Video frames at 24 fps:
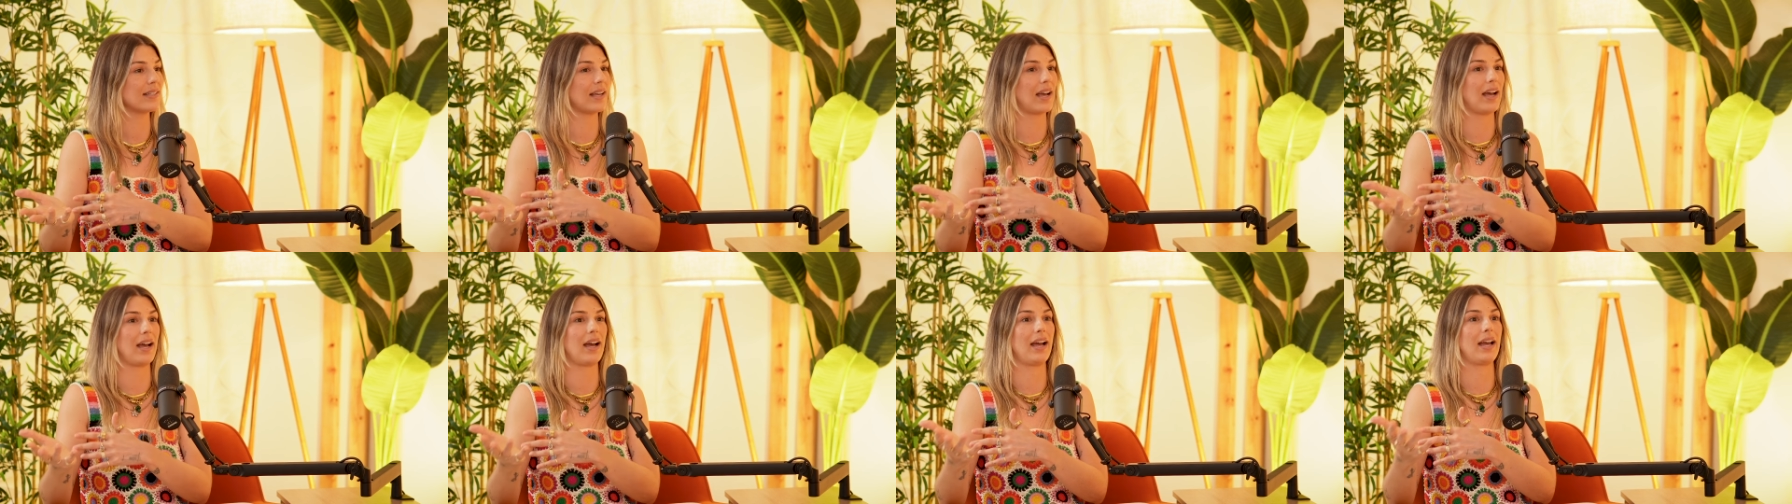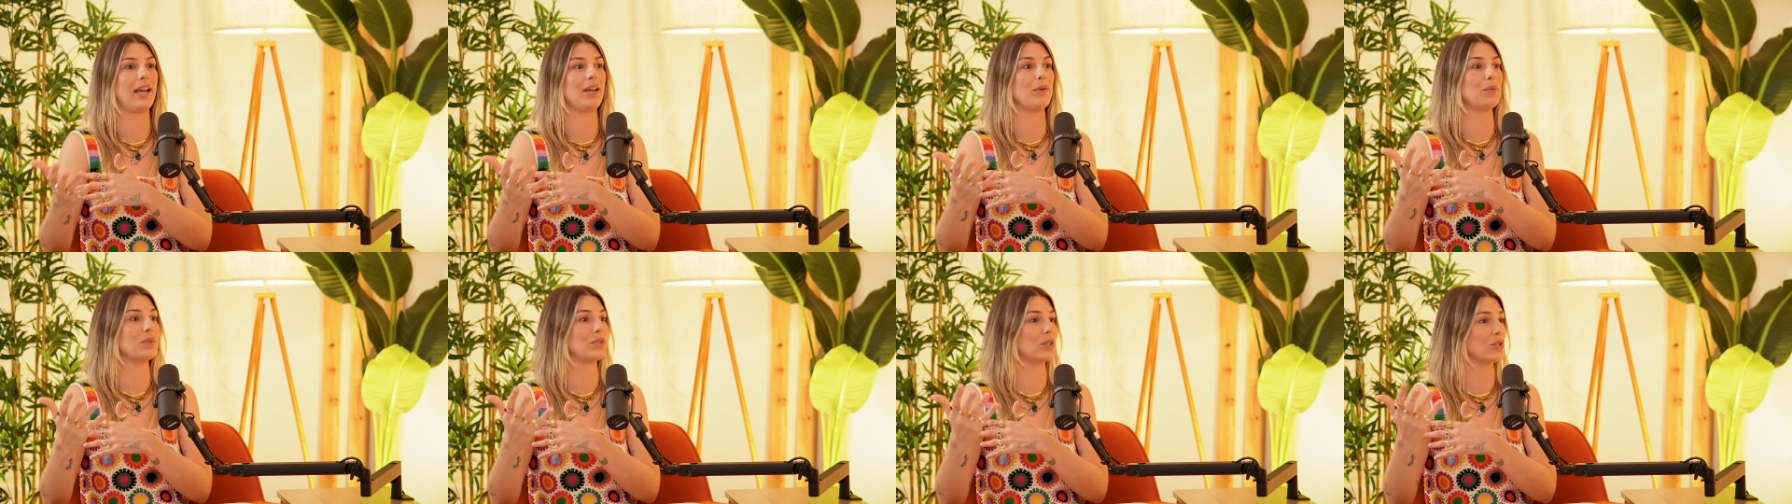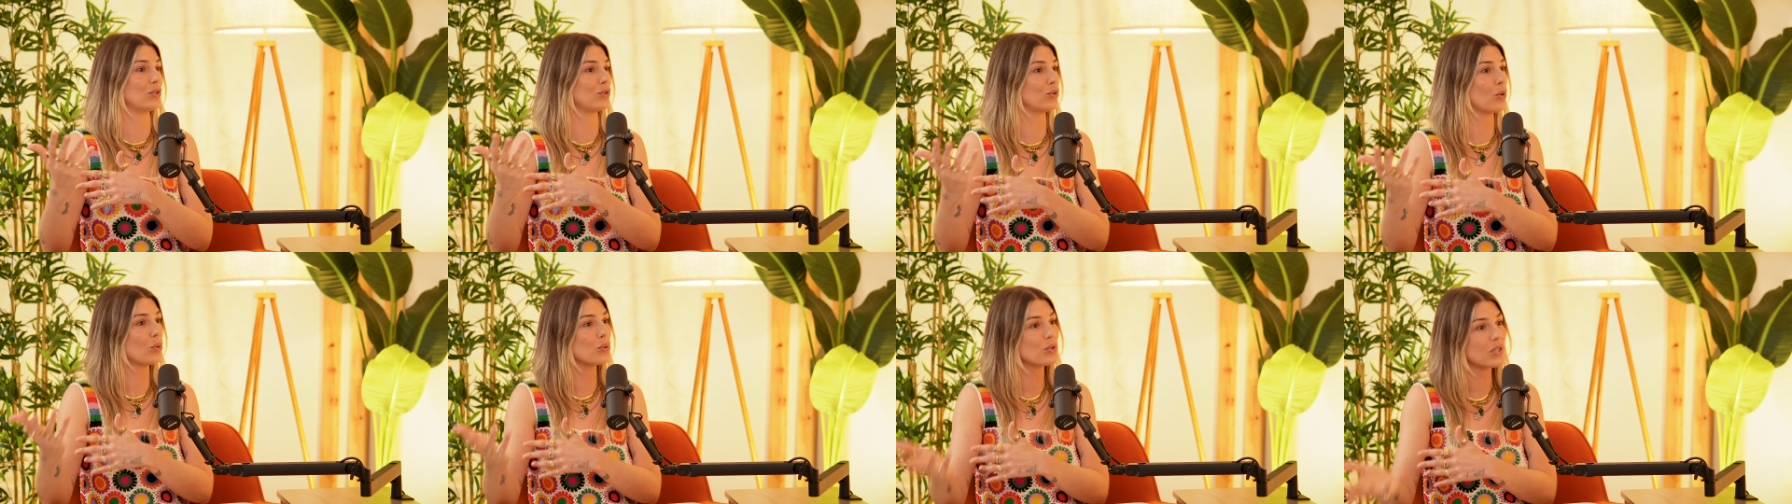I was a
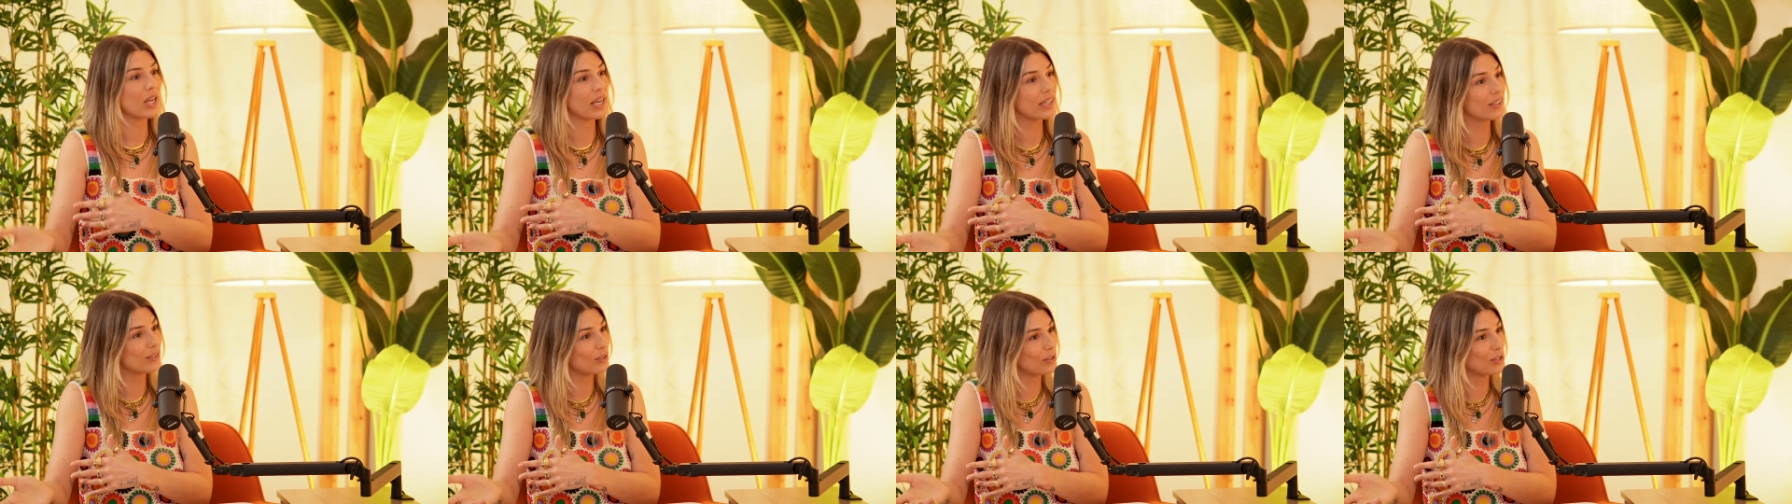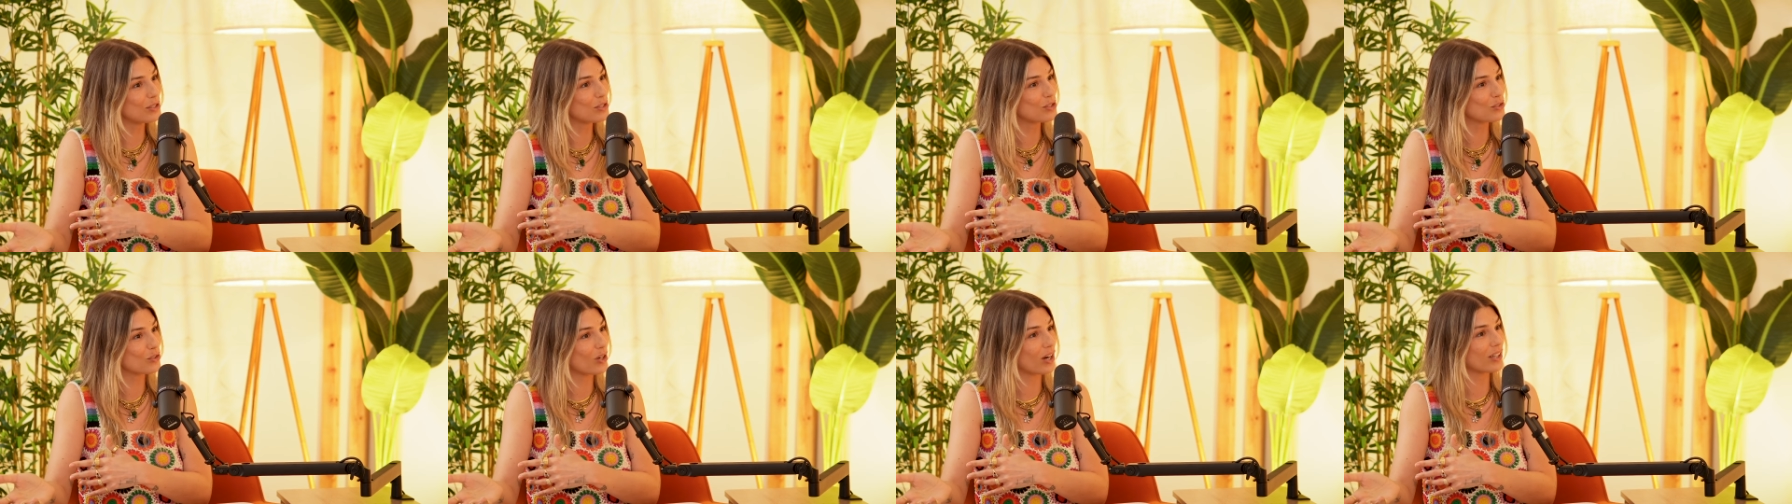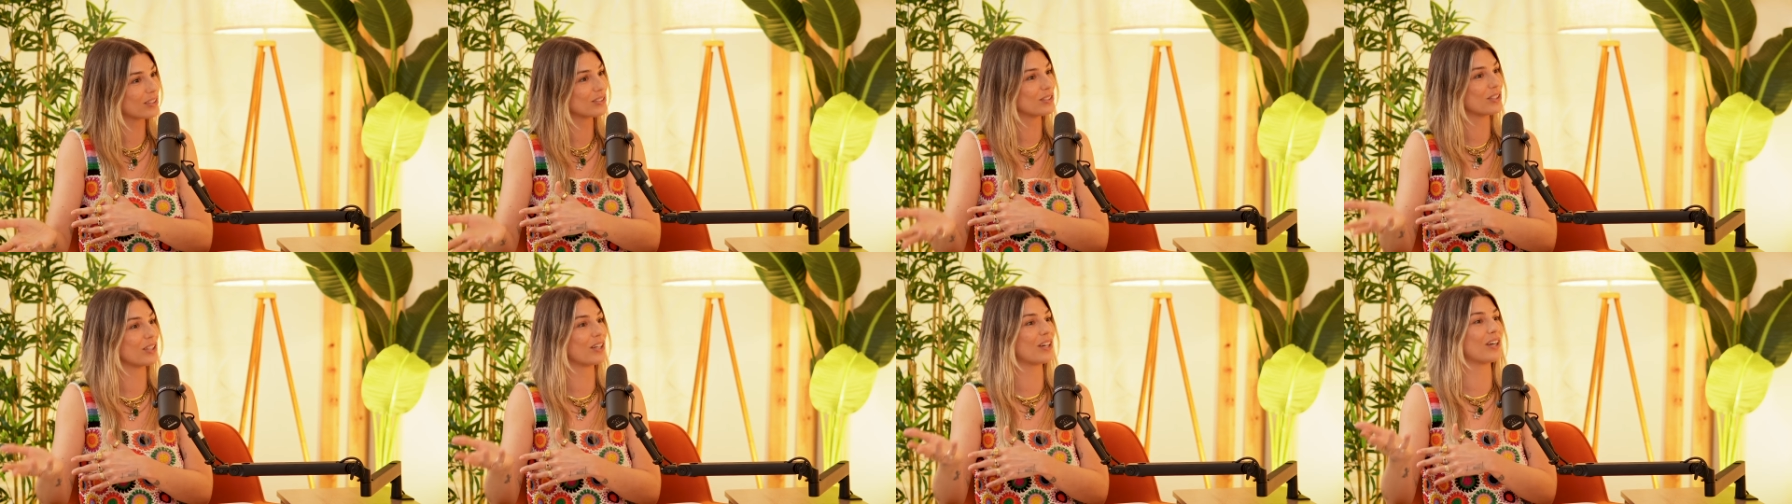SoulCycle
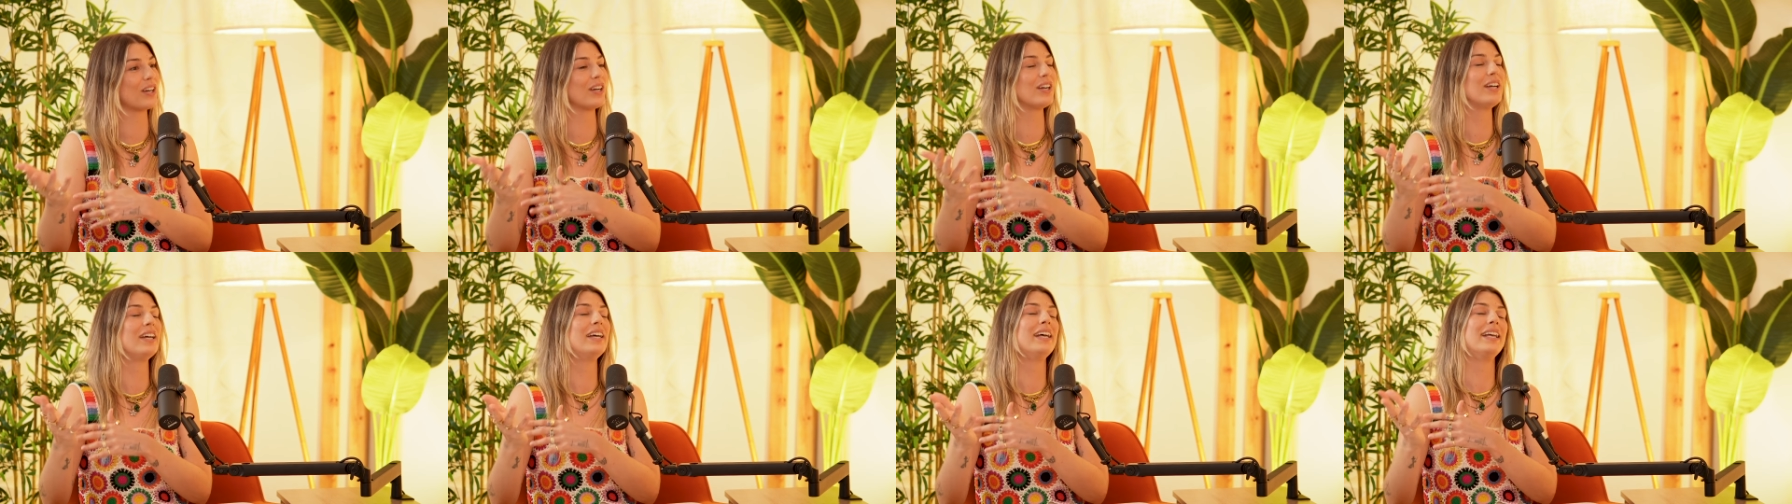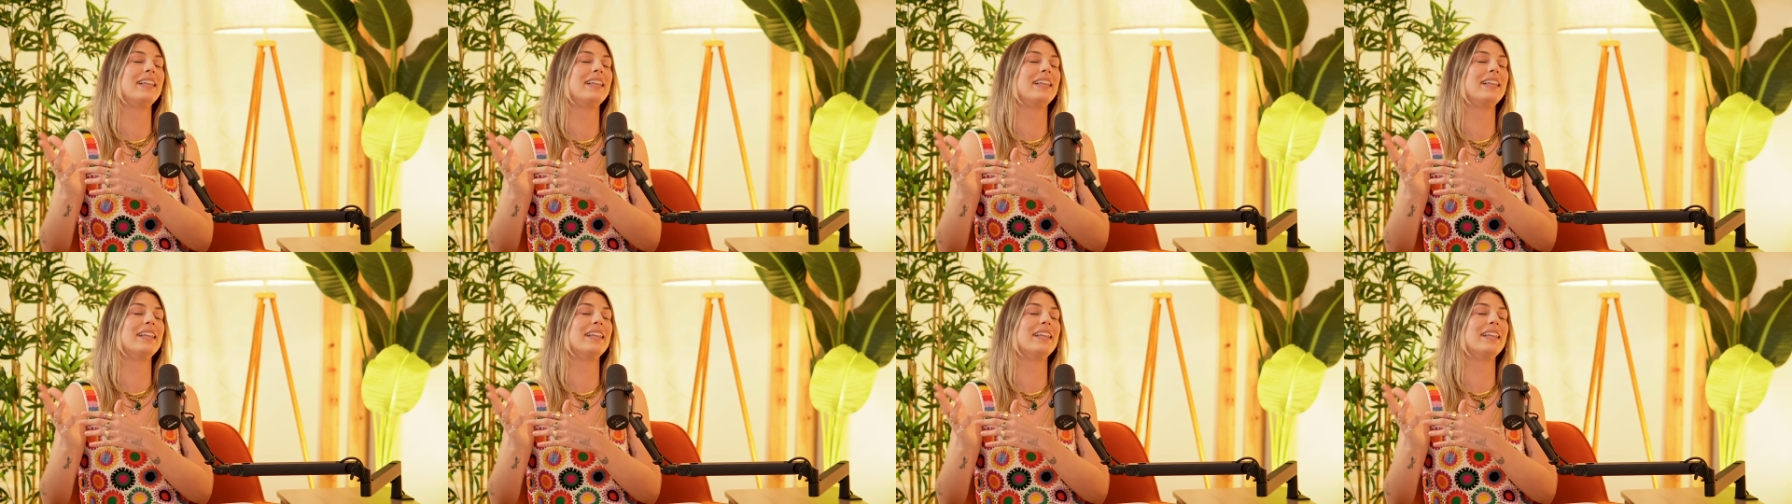instructor. Yeah.